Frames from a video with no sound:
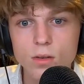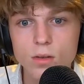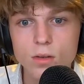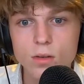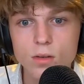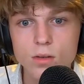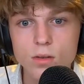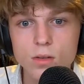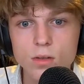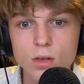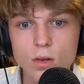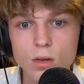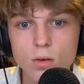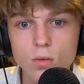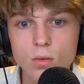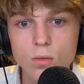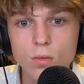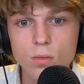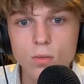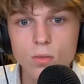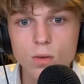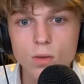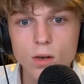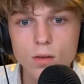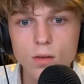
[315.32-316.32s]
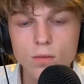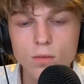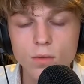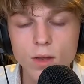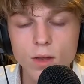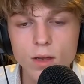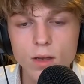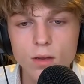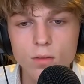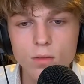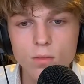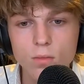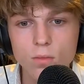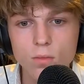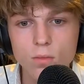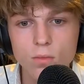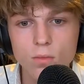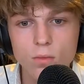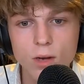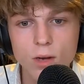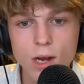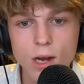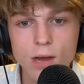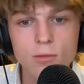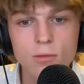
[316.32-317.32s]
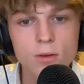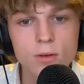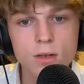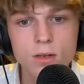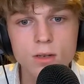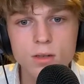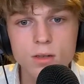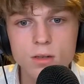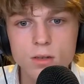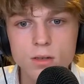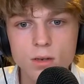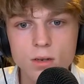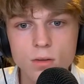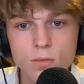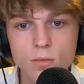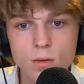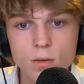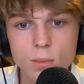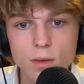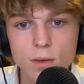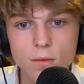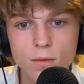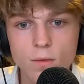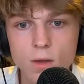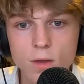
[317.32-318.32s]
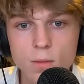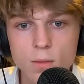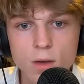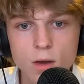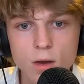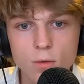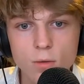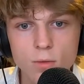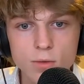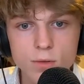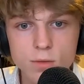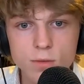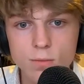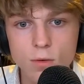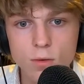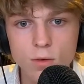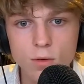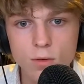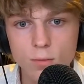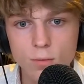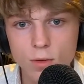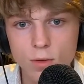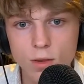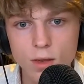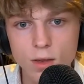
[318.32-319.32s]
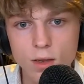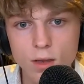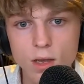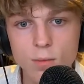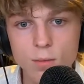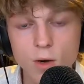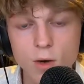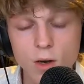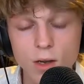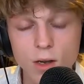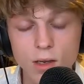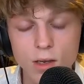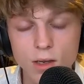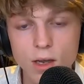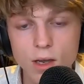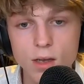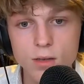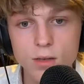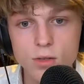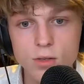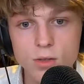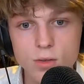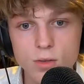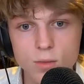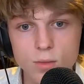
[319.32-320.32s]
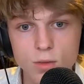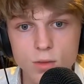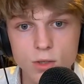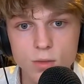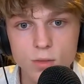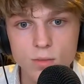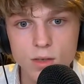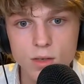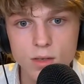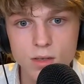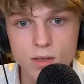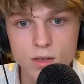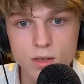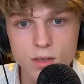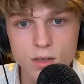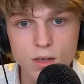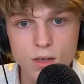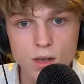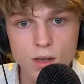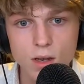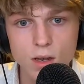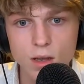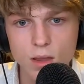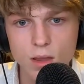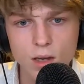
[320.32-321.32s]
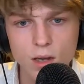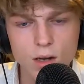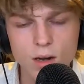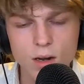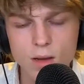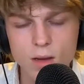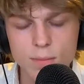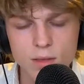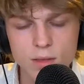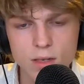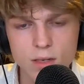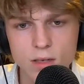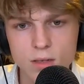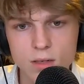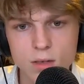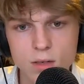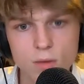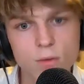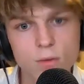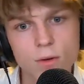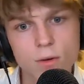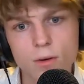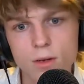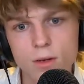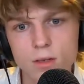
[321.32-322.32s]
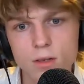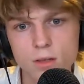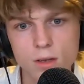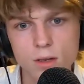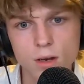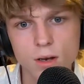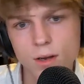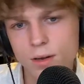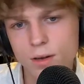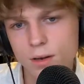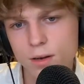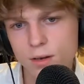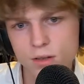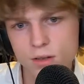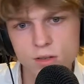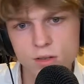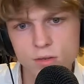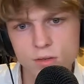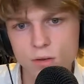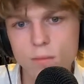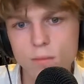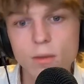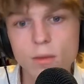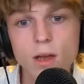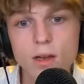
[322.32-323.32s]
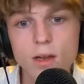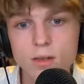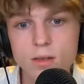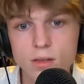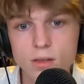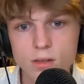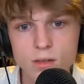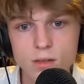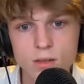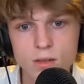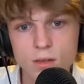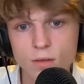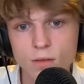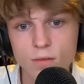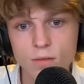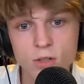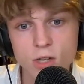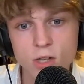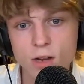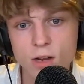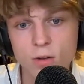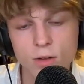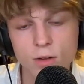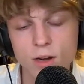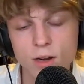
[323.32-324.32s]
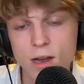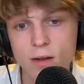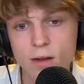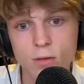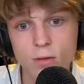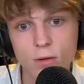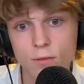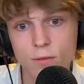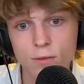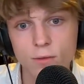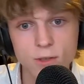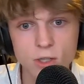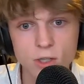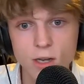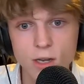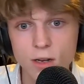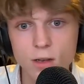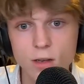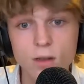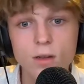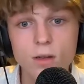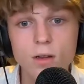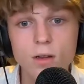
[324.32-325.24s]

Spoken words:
So, what if like what I would consider would be a female was born with like MRKH, which means they did not possess a uterus, and in extreme cases, a vaginal canal or a vagina,